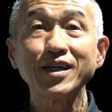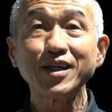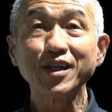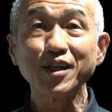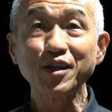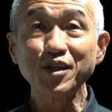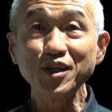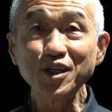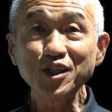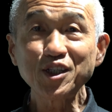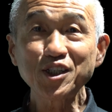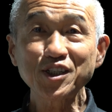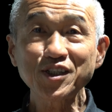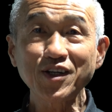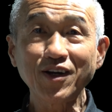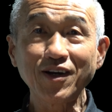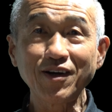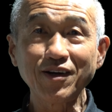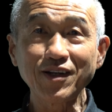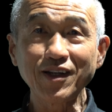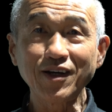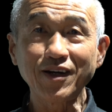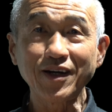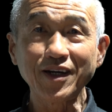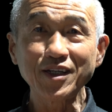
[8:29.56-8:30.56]
these
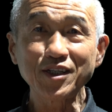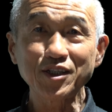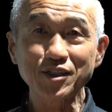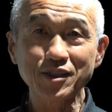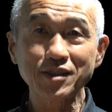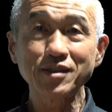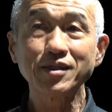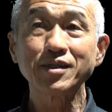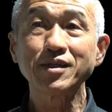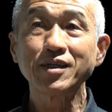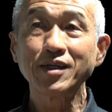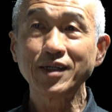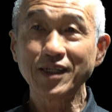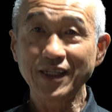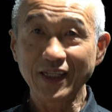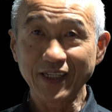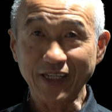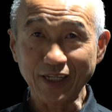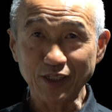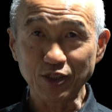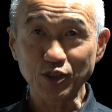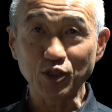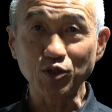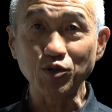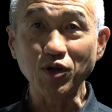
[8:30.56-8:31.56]
skylights
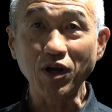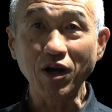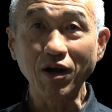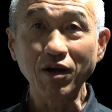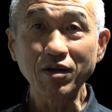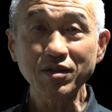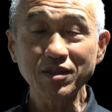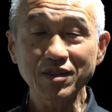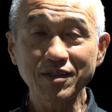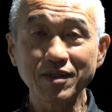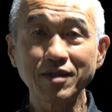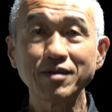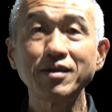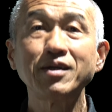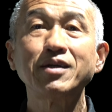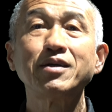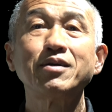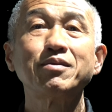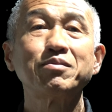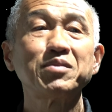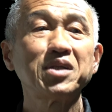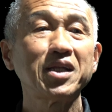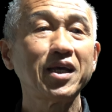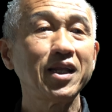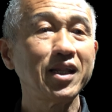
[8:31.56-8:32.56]
get too hot,
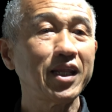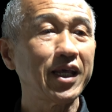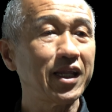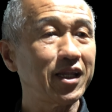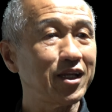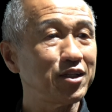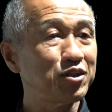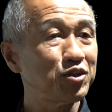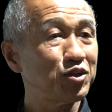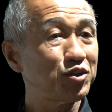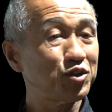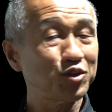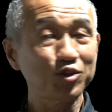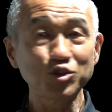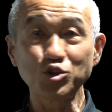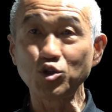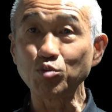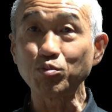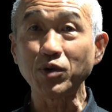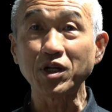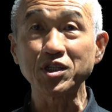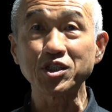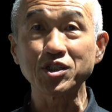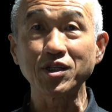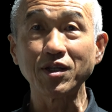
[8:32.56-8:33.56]
they let in too
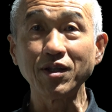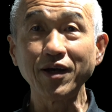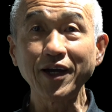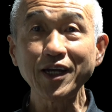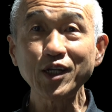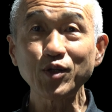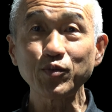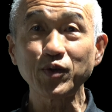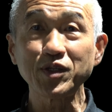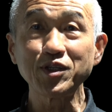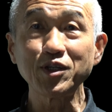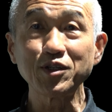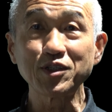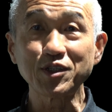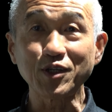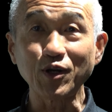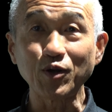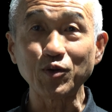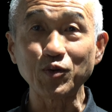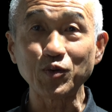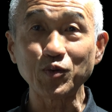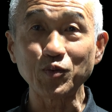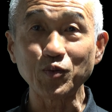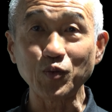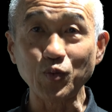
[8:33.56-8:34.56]
much light when you
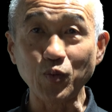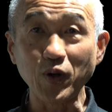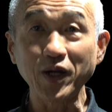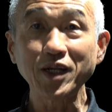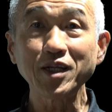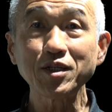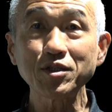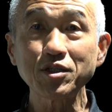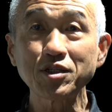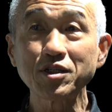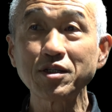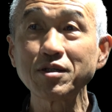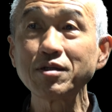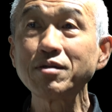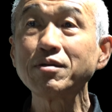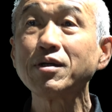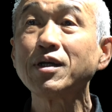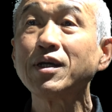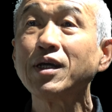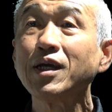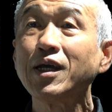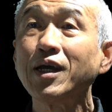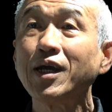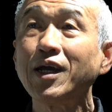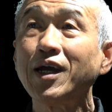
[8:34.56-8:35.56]
don't want it to,
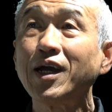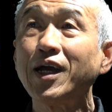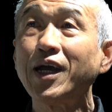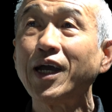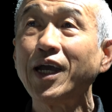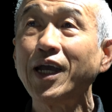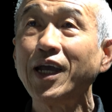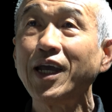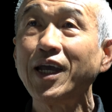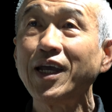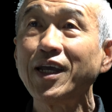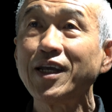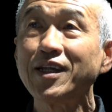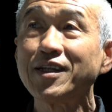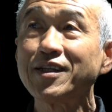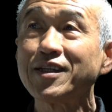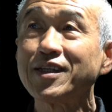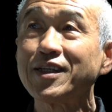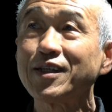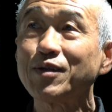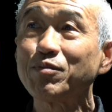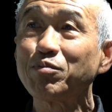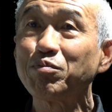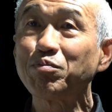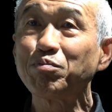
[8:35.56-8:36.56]
and
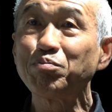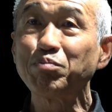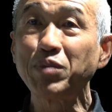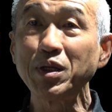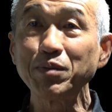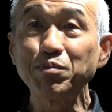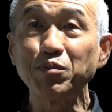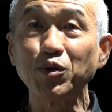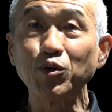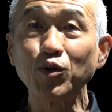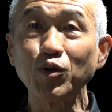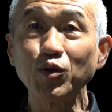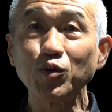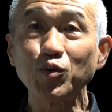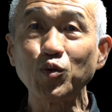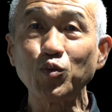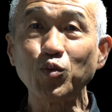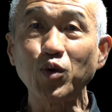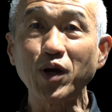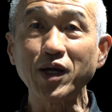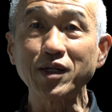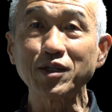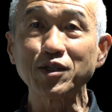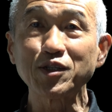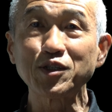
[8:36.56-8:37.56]
people
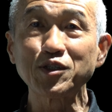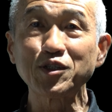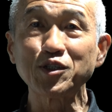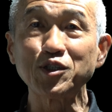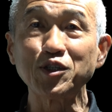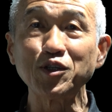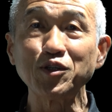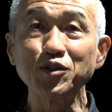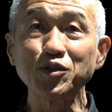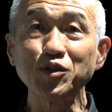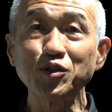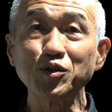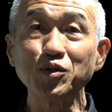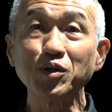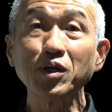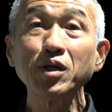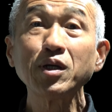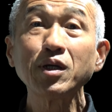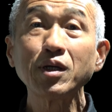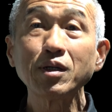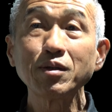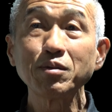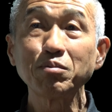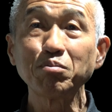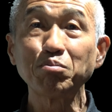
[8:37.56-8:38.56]
want to
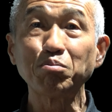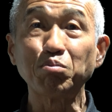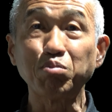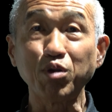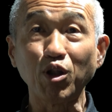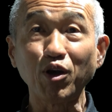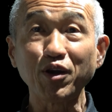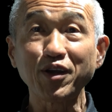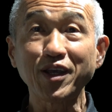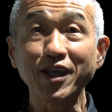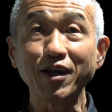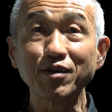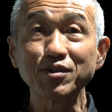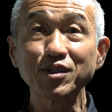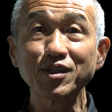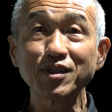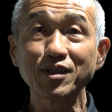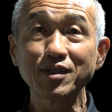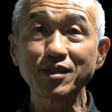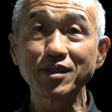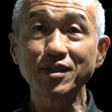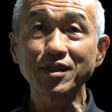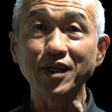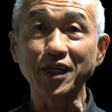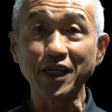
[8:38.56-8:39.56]
block out
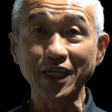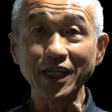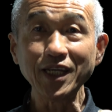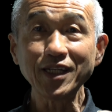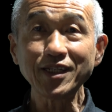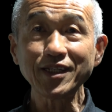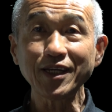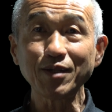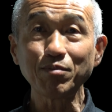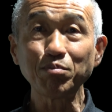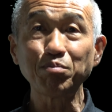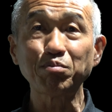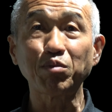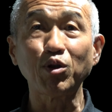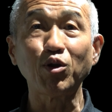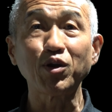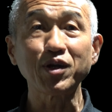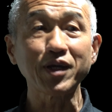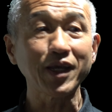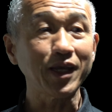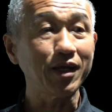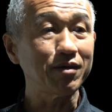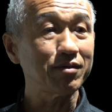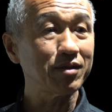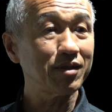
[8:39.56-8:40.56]
the heat and
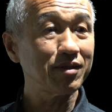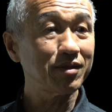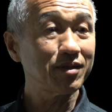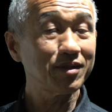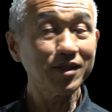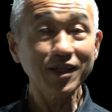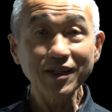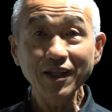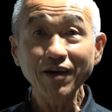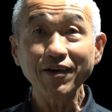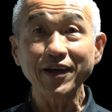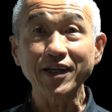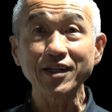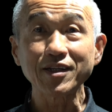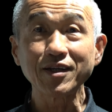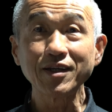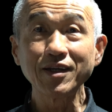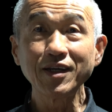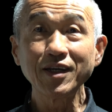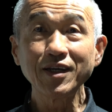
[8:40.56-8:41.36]
block out the light.